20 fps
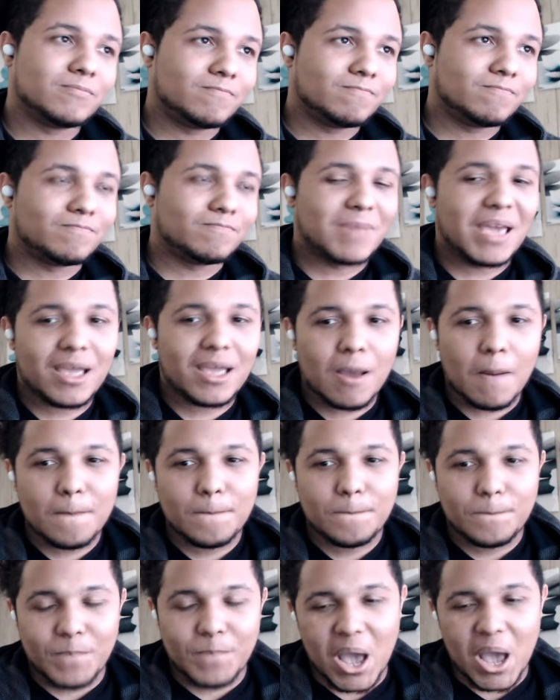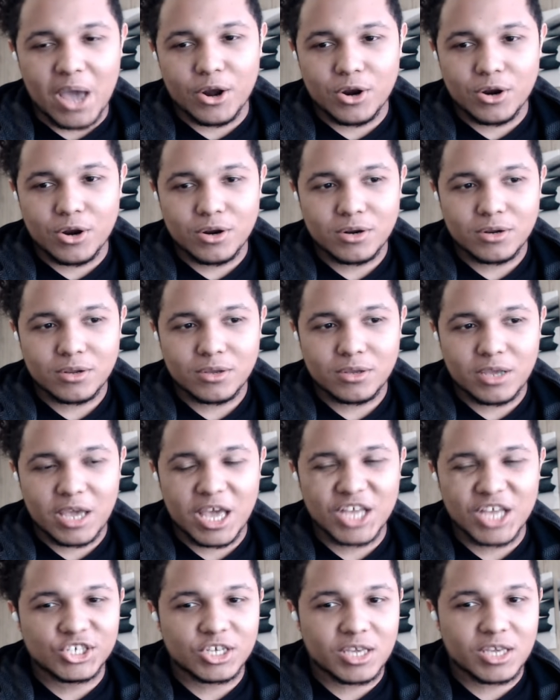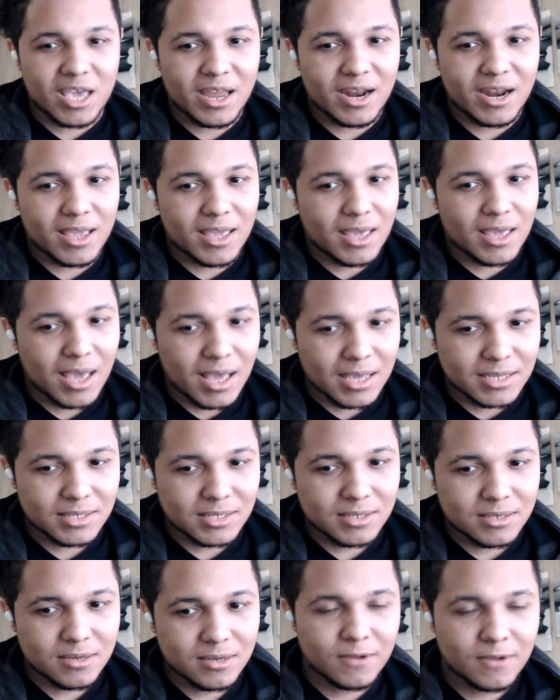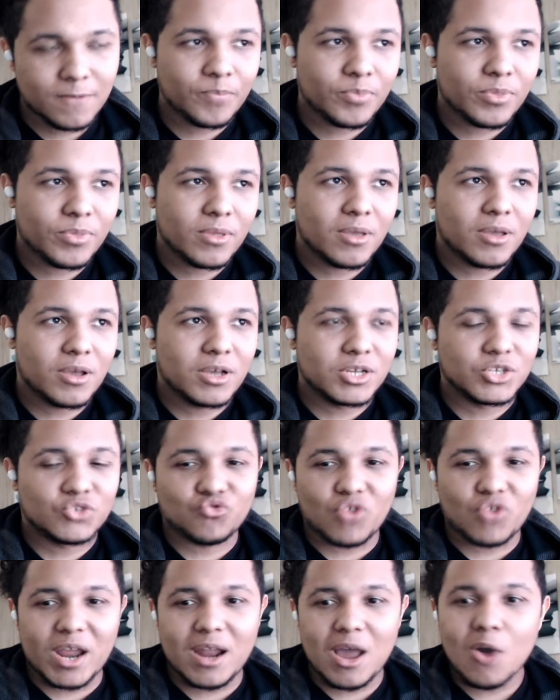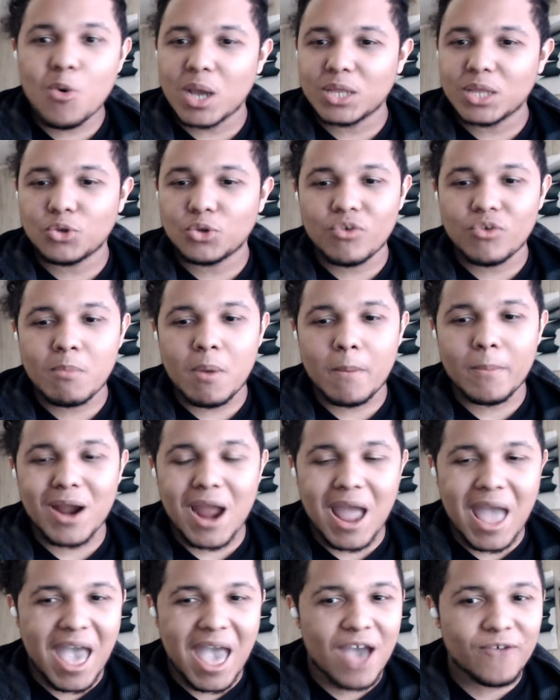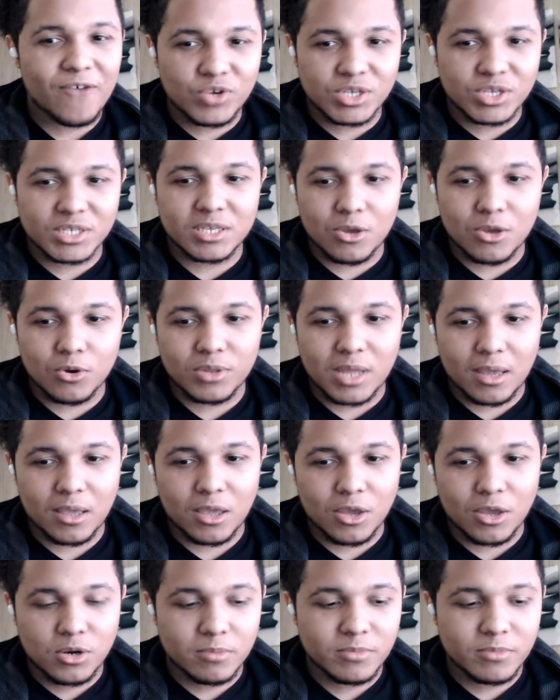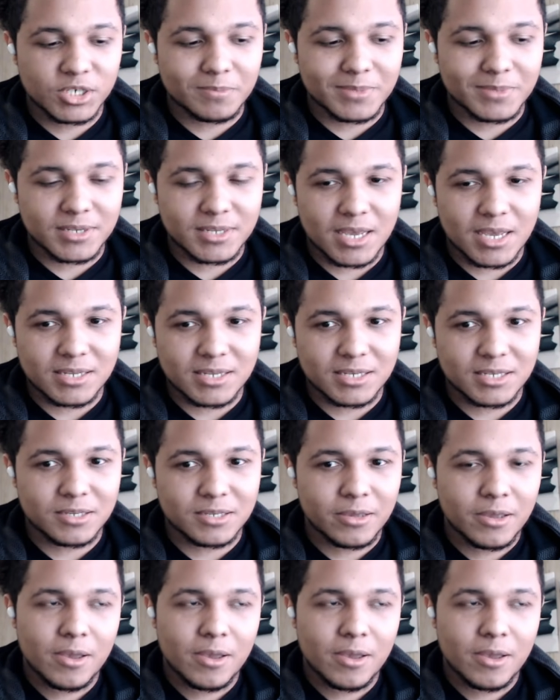make a better educated guess. Because right now I don't remember every skill that Gilgamesh possesses,